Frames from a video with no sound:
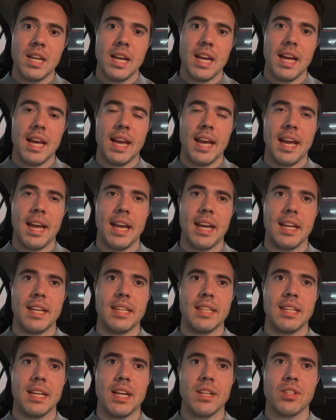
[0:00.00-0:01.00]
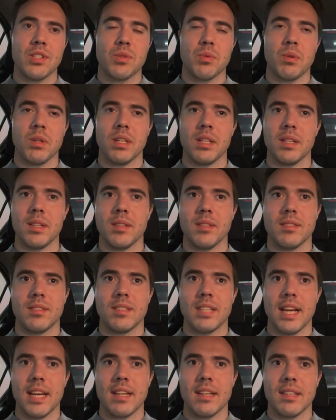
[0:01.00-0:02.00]
And I just want to
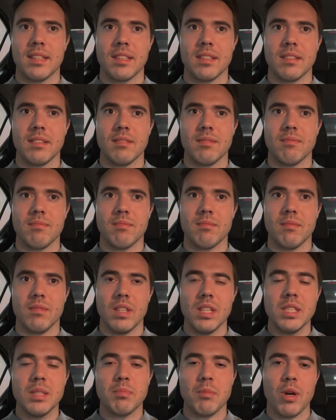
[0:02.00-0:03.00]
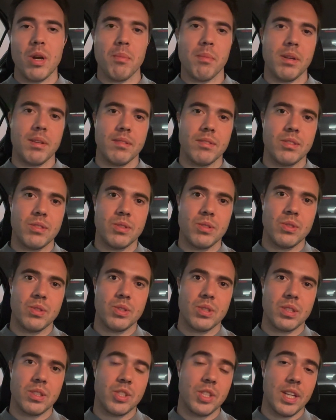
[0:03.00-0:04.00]
take this moment
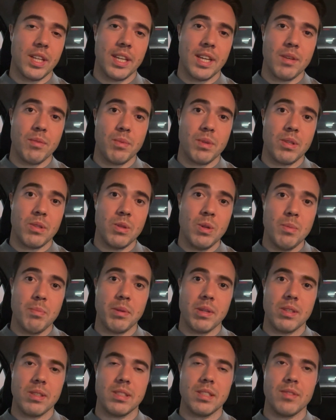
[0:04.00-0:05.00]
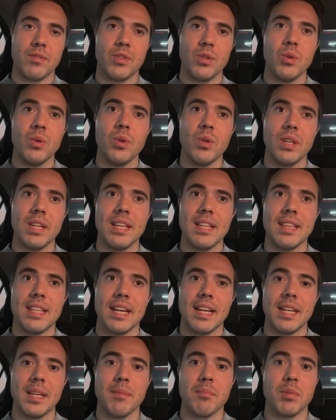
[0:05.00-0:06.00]
to check in with you, because if you're in
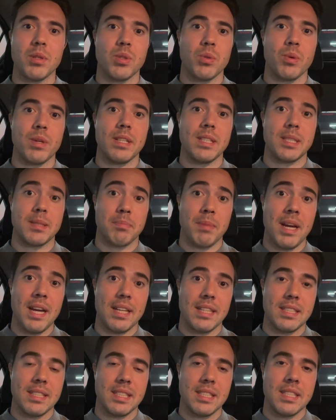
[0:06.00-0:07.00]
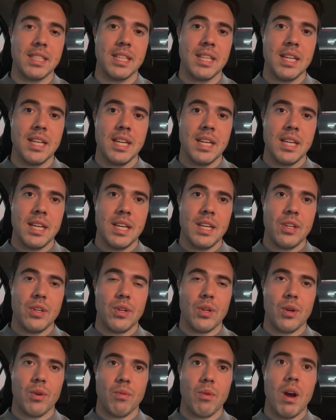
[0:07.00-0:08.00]
that in-between space,
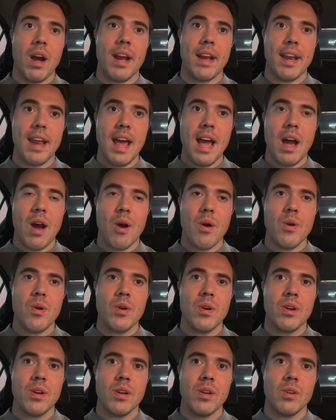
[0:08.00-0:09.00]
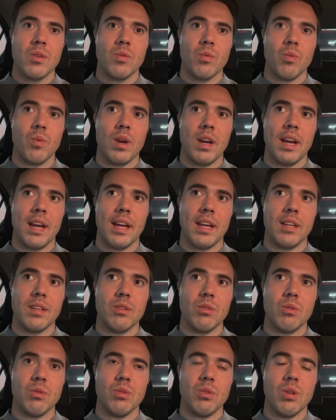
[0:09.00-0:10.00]
right now, where
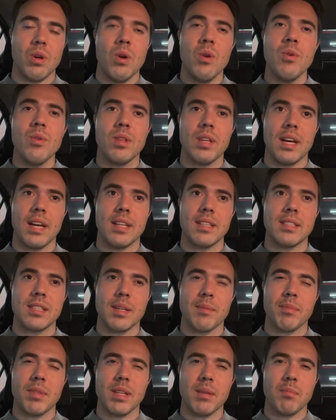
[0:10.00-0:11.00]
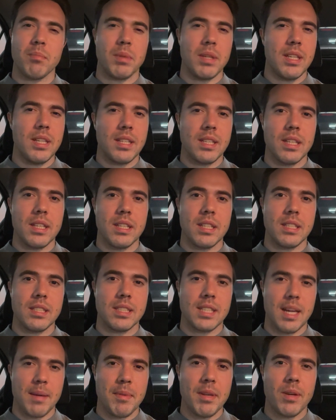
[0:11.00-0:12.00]
you know that something big is
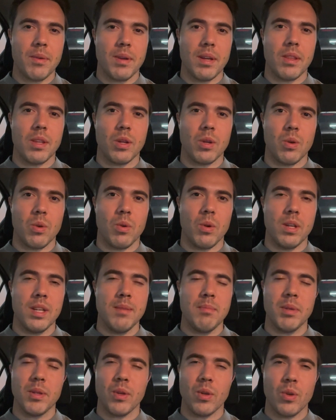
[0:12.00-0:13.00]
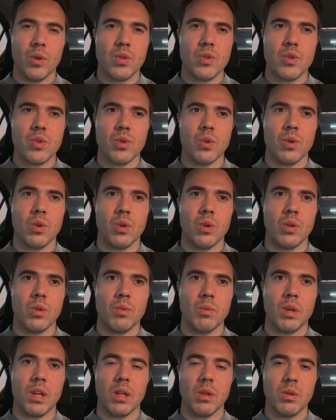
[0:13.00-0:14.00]
coming around the corner, but you're not sure
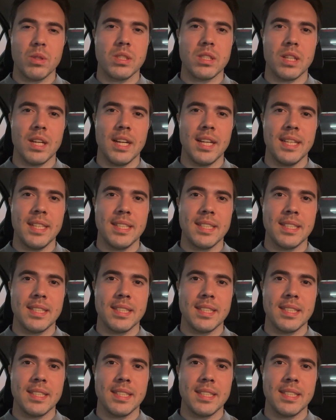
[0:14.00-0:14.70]
what it looks like,